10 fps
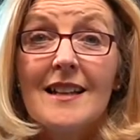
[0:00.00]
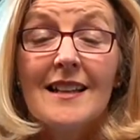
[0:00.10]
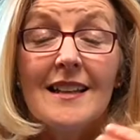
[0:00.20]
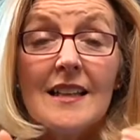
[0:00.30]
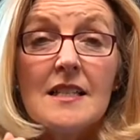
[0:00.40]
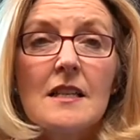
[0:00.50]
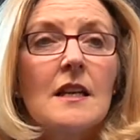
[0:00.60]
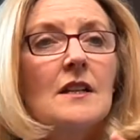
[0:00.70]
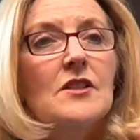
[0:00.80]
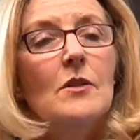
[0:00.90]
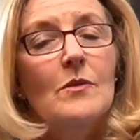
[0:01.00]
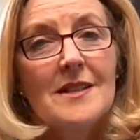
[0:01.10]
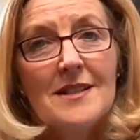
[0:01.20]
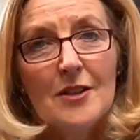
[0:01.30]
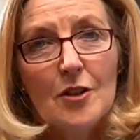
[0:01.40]
Listen. Don't
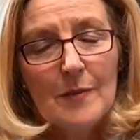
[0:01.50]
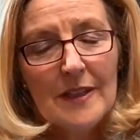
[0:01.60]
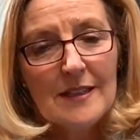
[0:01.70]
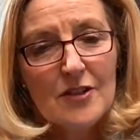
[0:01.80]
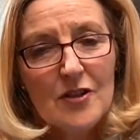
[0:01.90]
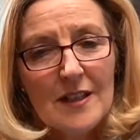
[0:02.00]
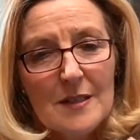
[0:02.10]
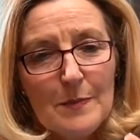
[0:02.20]
listen to complicated tracks.